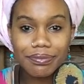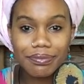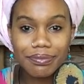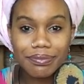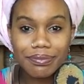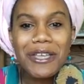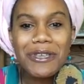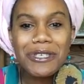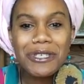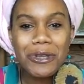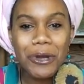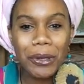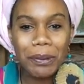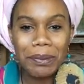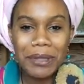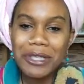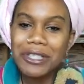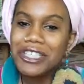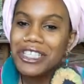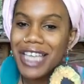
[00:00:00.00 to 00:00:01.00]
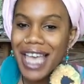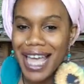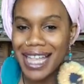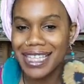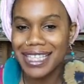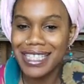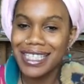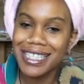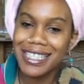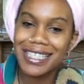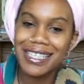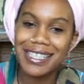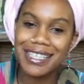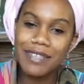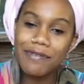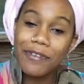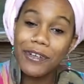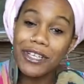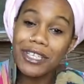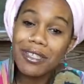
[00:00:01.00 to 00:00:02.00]
So Scorpio
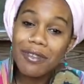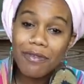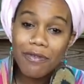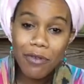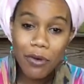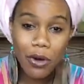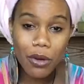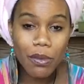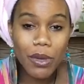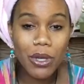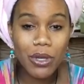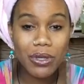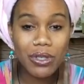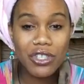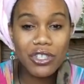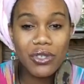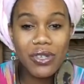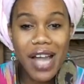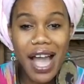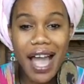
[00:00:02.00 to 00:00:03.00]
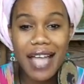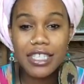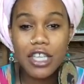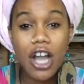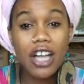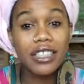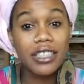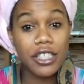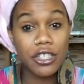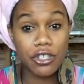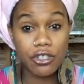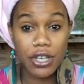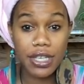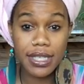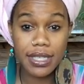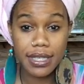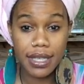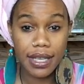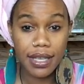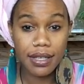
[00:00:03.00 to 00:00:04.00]
challenges. First and foremost, you guys are
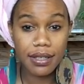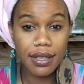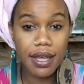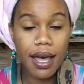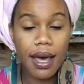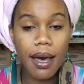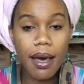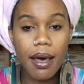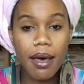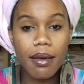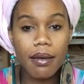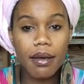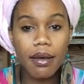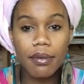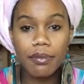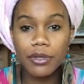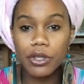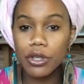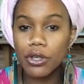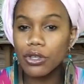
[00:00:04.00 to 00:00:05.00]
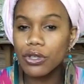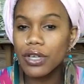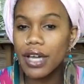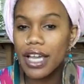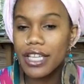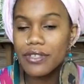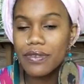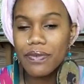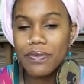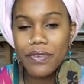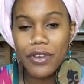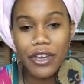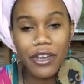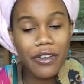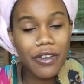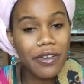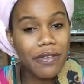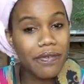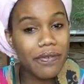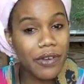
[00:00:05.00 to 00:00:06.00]
distrusting. You guys are
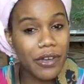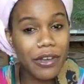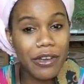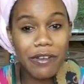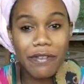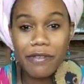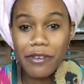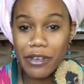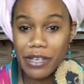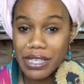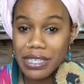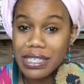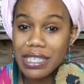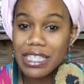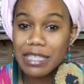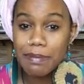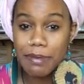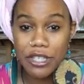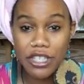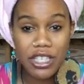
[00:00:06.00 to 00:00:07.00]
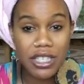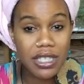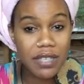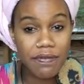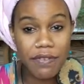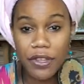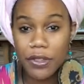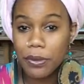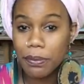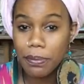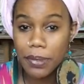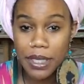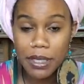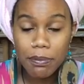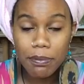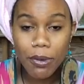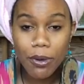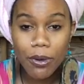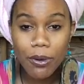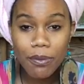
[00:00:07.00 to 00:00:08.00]
very suspicious of other
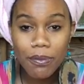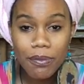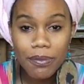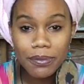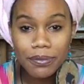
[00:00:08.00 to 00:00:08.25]
people.